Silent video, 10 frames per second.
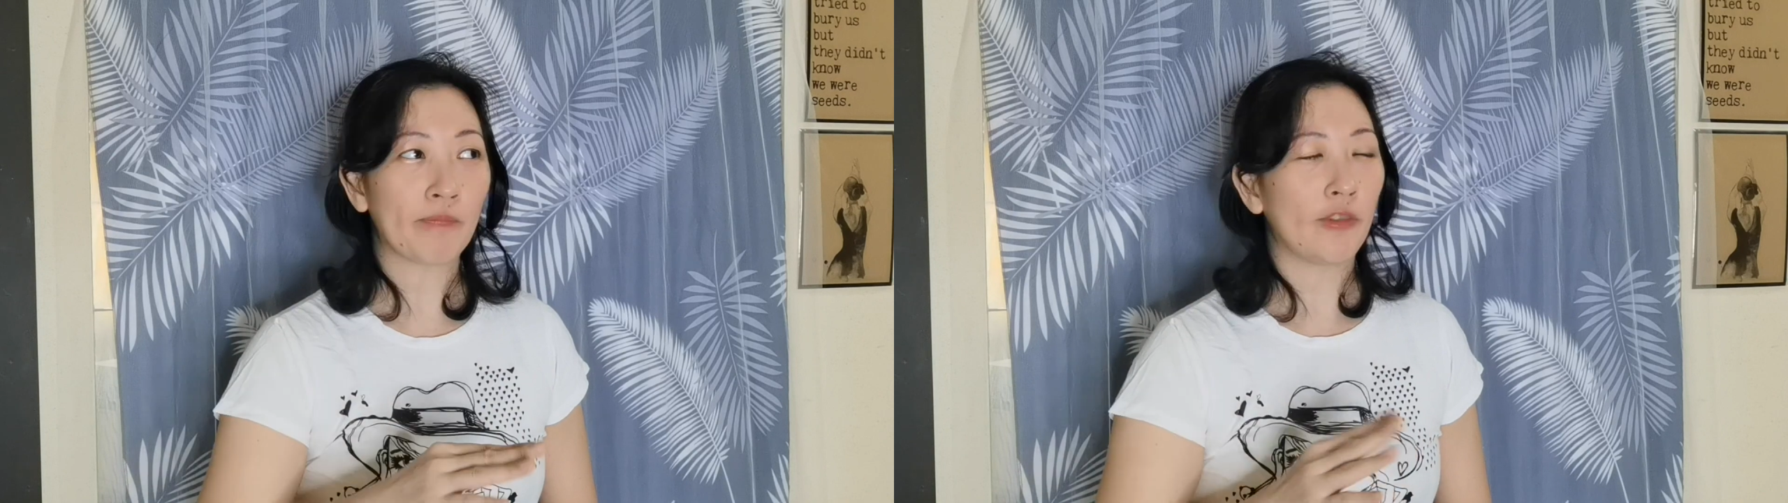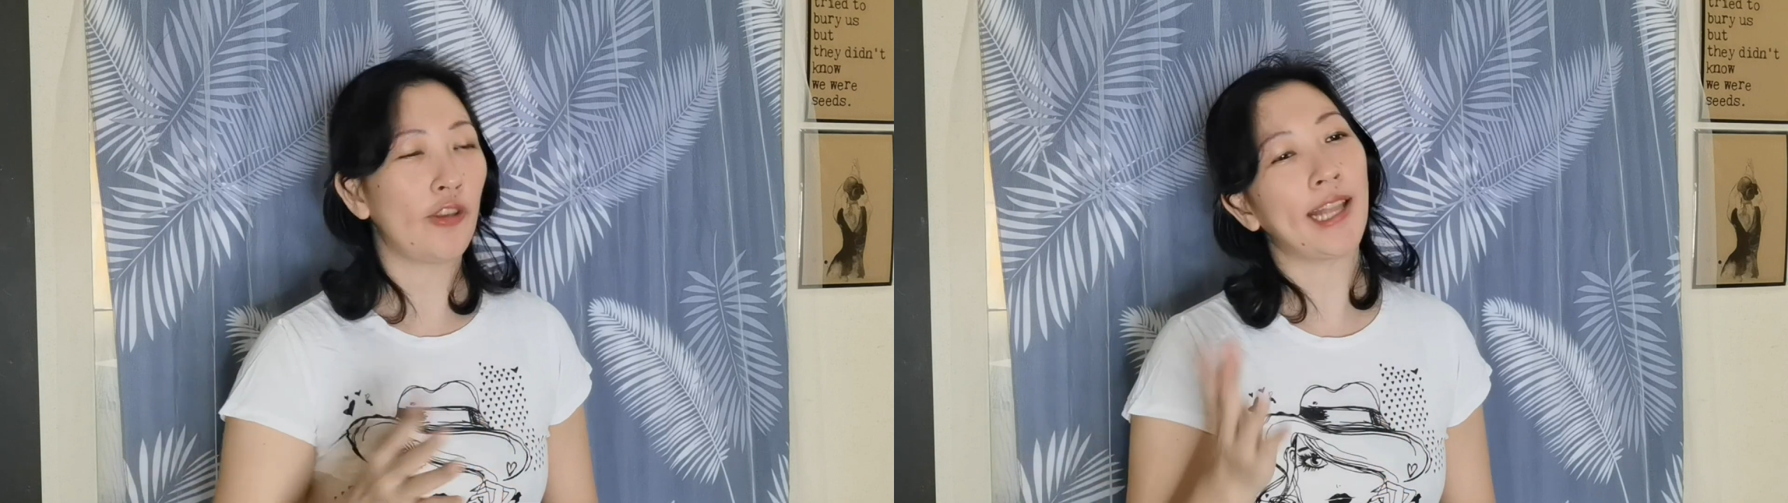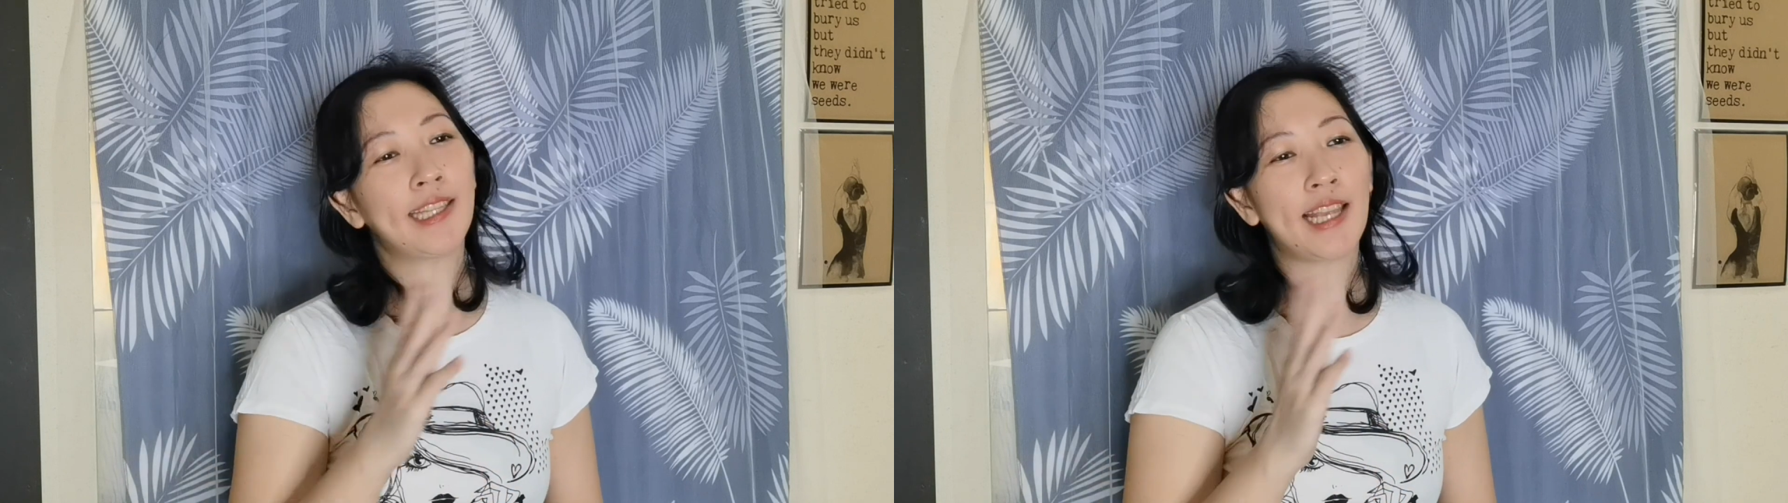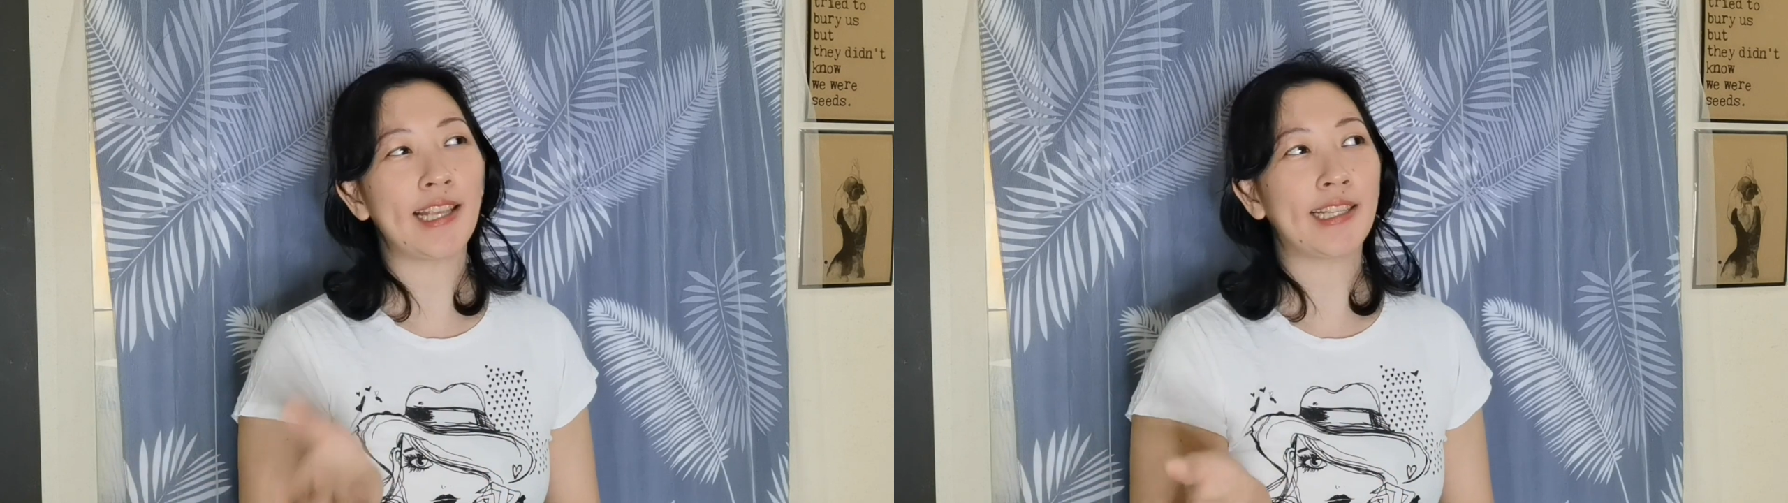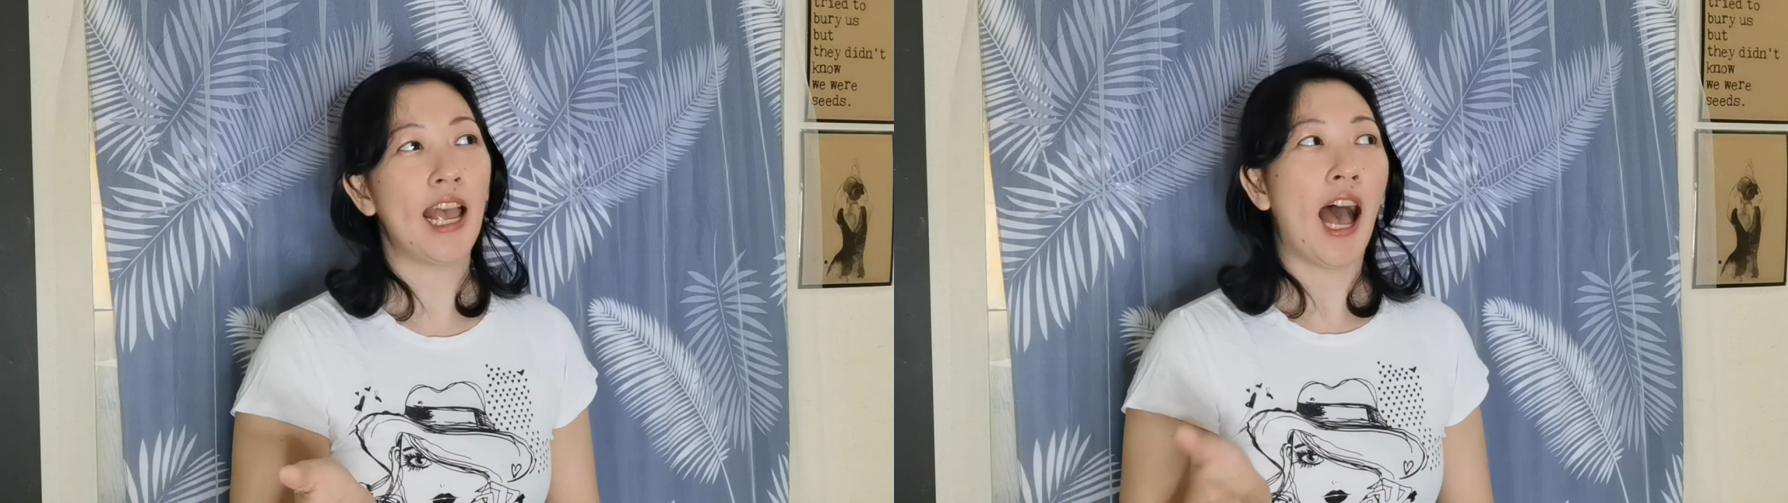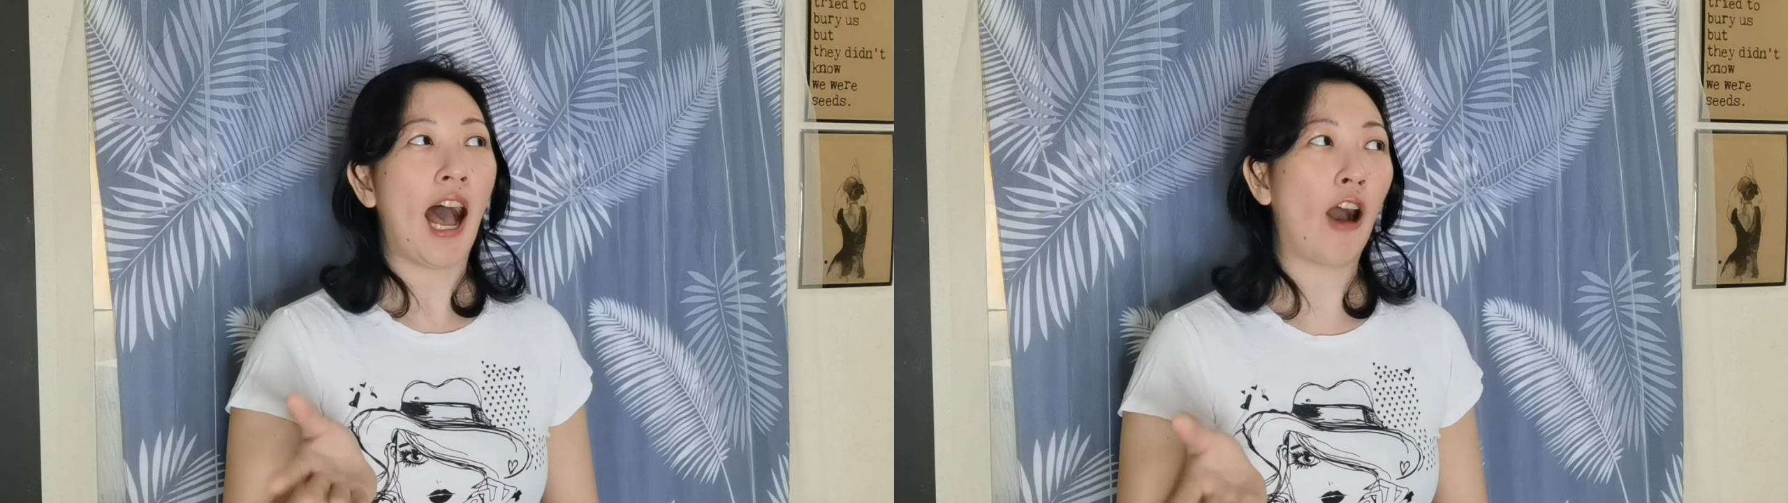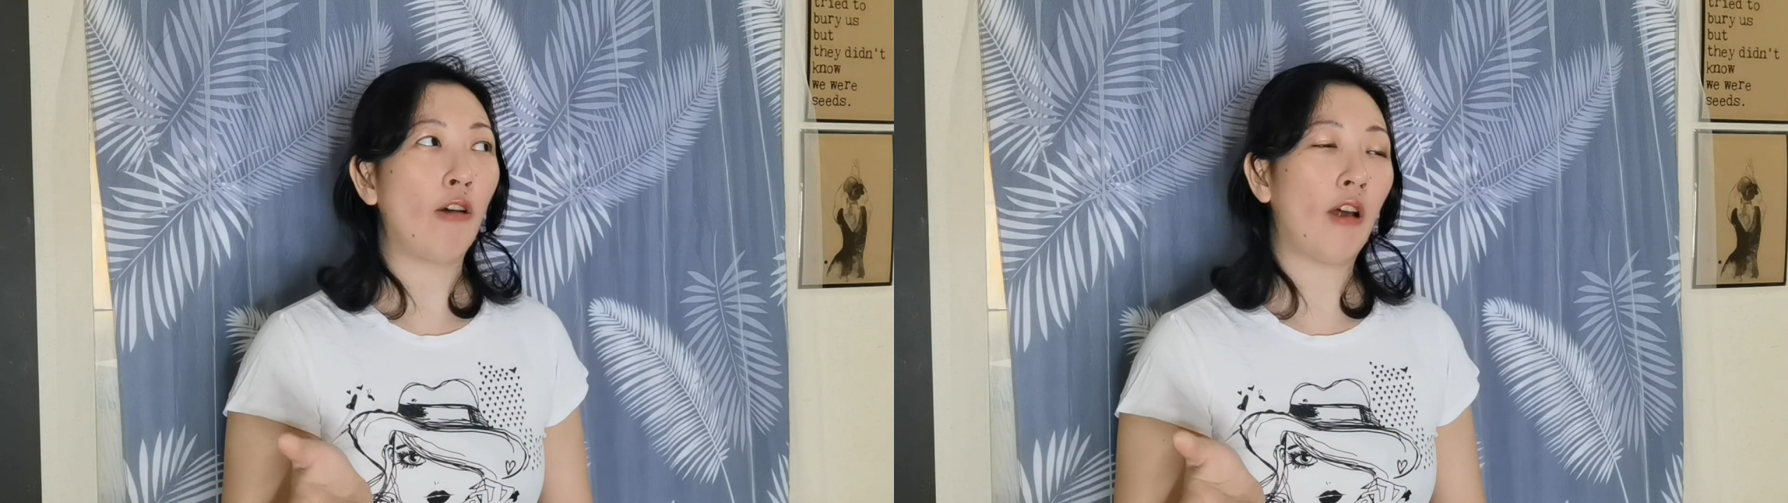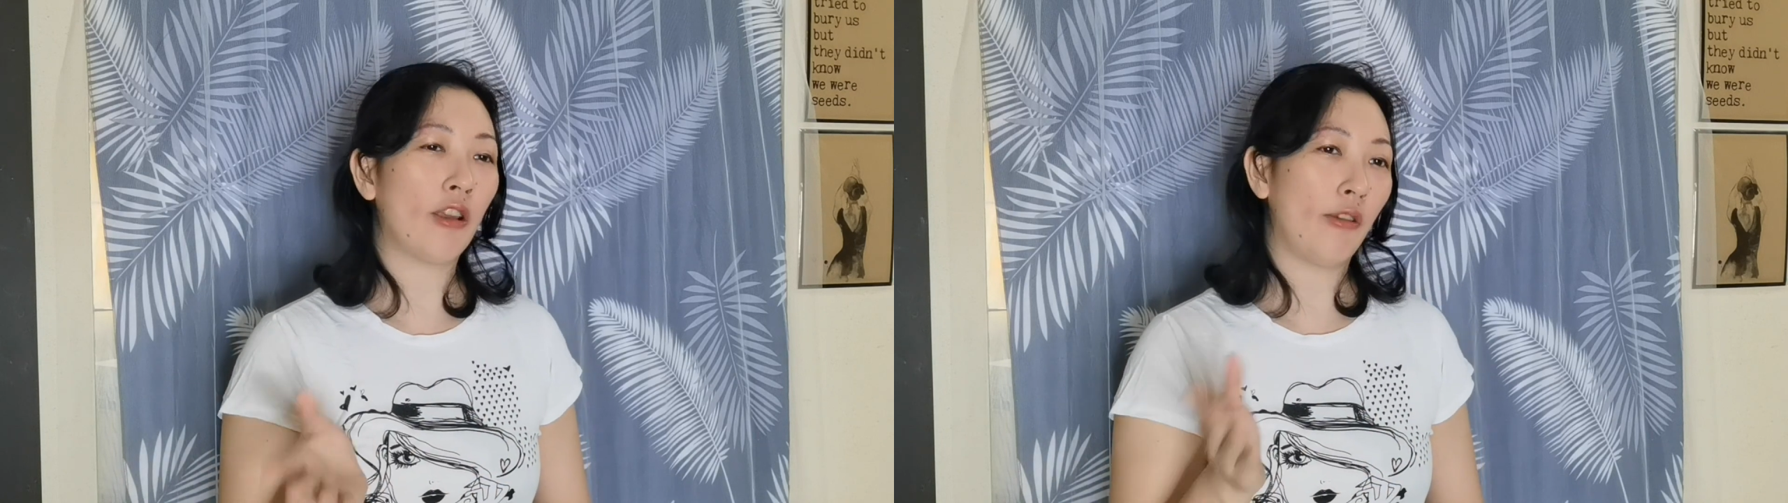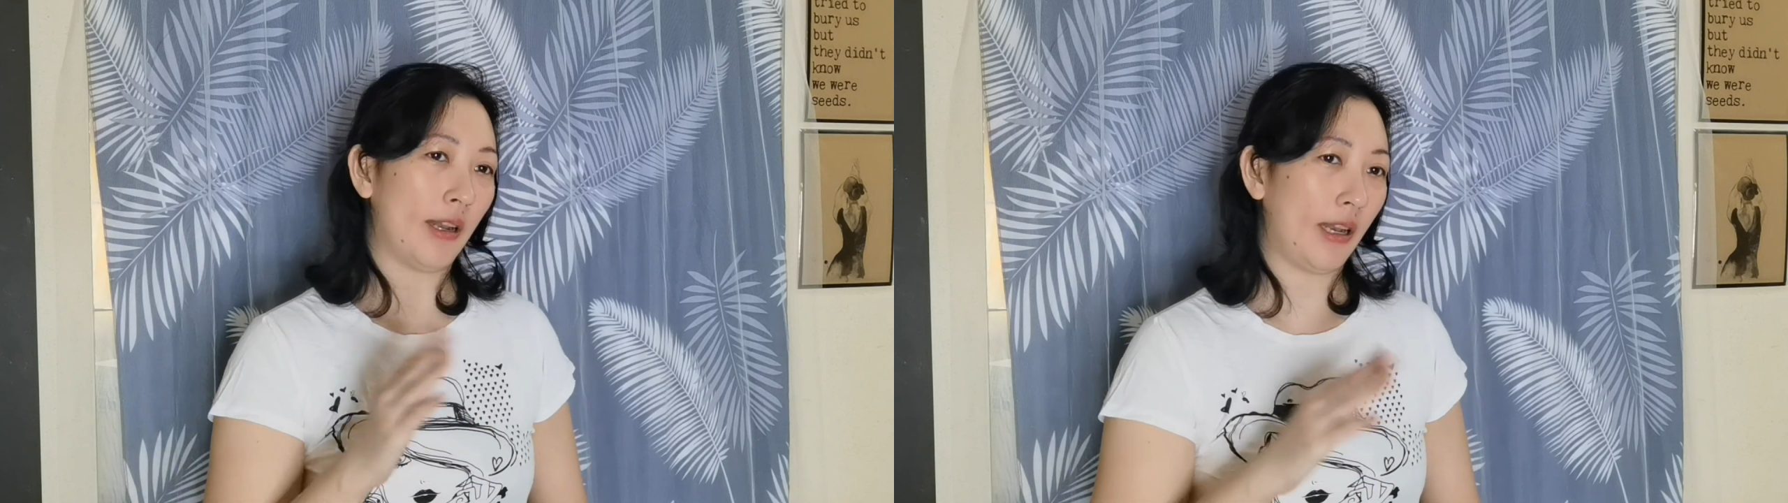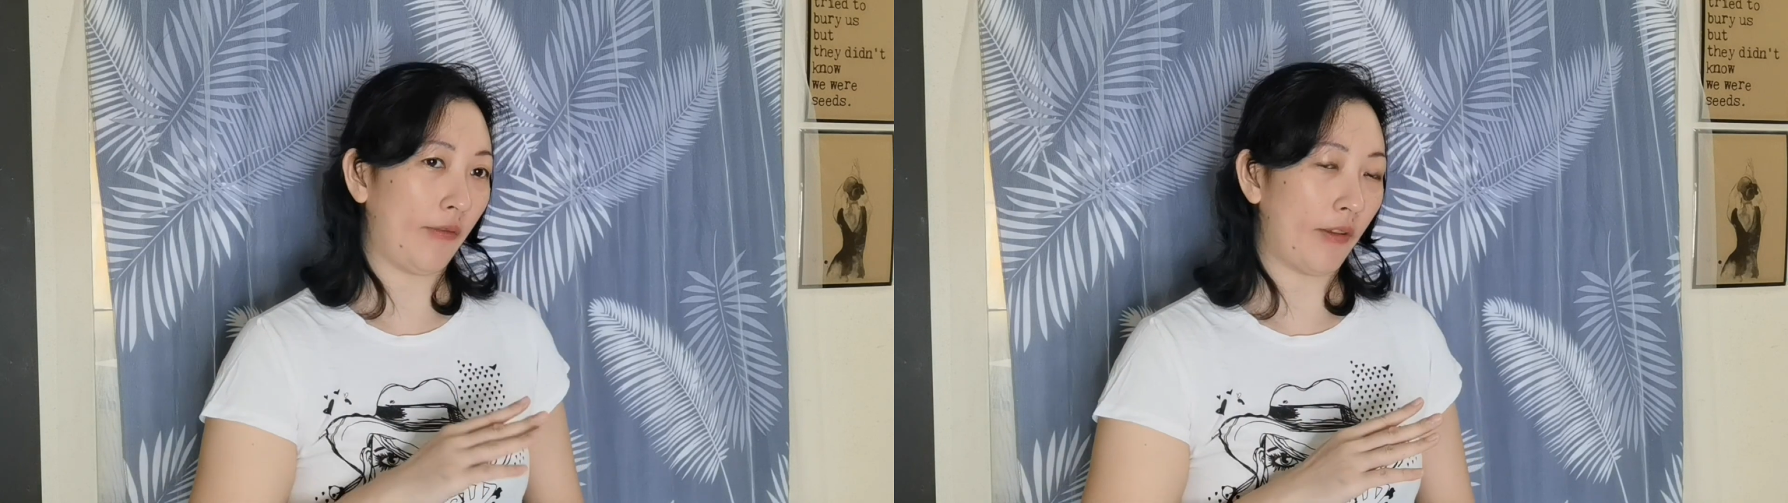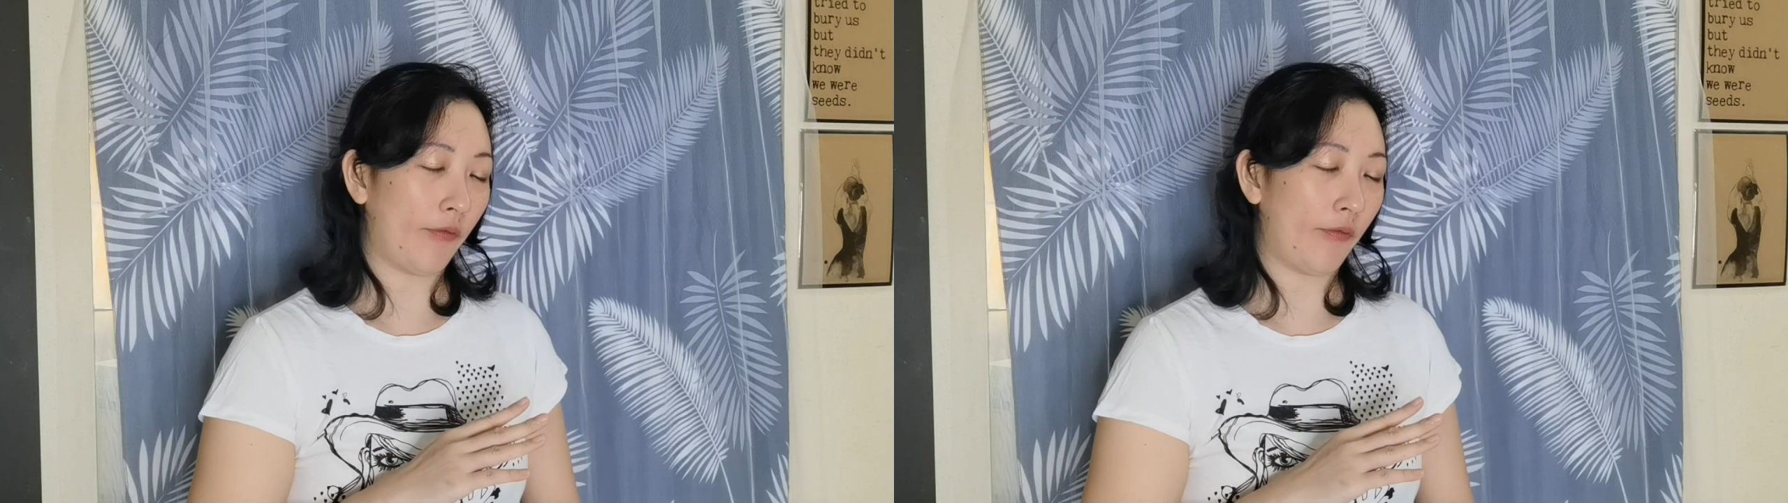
You can test how long you want to leave it